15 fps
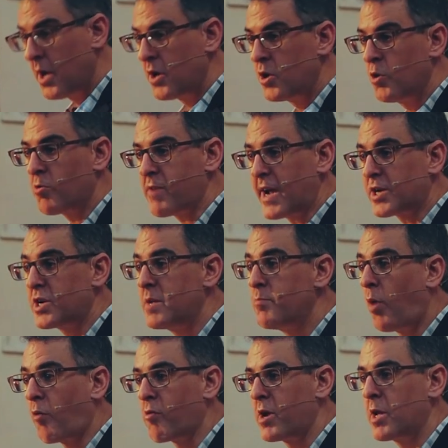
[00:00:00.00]
You're actually
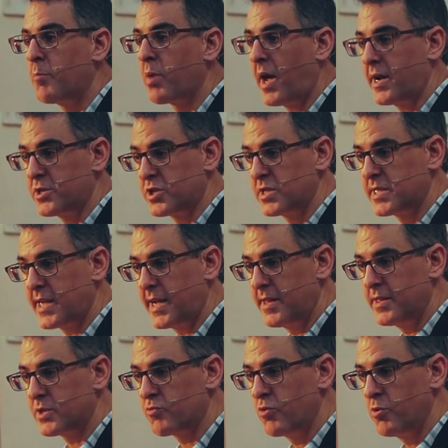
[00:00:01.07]
morally obliged to stay in
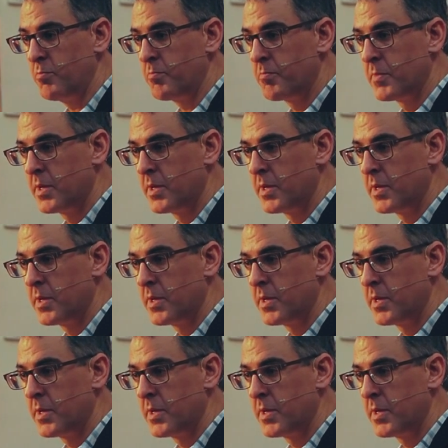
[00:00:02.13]
this room.